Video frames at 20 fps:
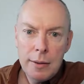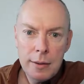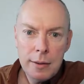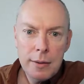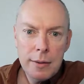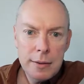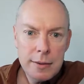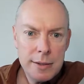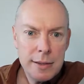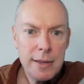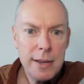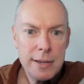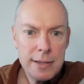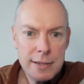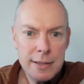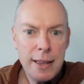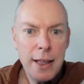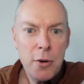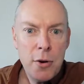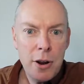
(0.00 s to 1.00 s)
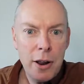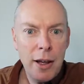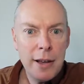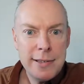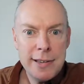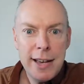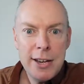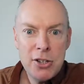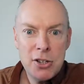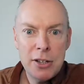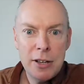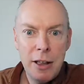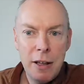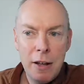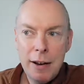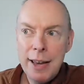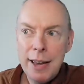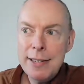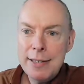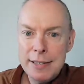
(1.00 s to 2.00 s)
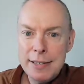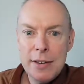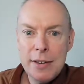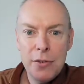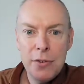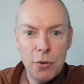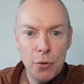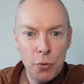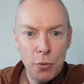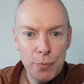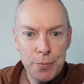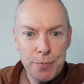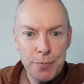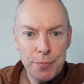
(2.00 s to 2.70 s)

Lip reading: So this localization lark is difficult.